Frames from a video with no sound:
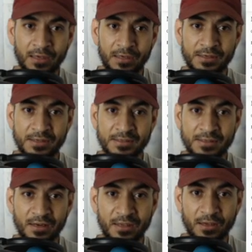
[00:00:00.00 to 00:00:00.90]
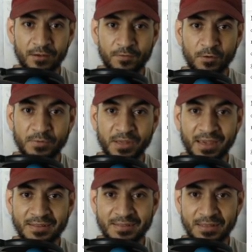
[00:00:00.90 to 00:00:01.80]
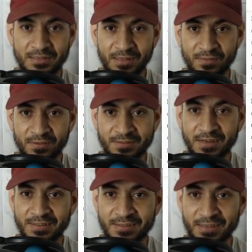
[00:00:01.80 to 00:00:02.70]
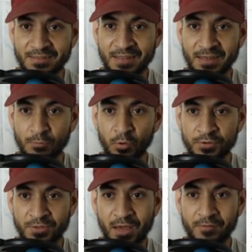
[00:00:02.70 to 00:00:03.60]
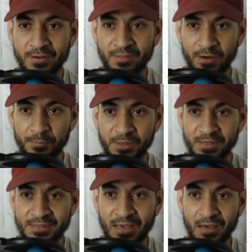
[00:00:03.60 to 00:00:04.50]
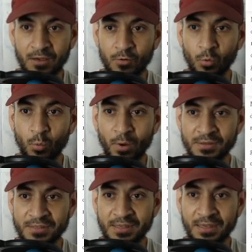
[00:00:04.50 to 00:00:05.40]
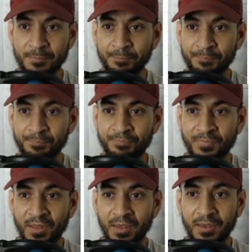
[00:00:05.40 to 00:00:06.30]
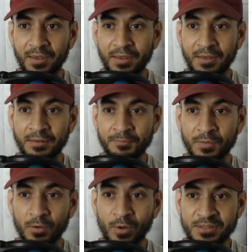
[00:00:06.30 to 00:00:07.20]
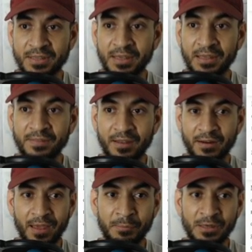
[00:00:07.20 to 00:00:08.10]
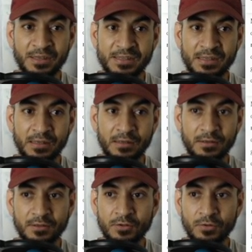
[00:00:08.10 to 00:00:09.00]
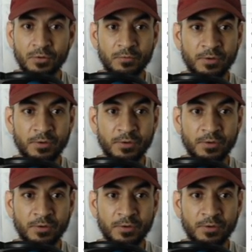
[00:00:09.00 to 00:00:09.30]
It is clear from the cancer death statistics that most current therapies are wanting in their ability to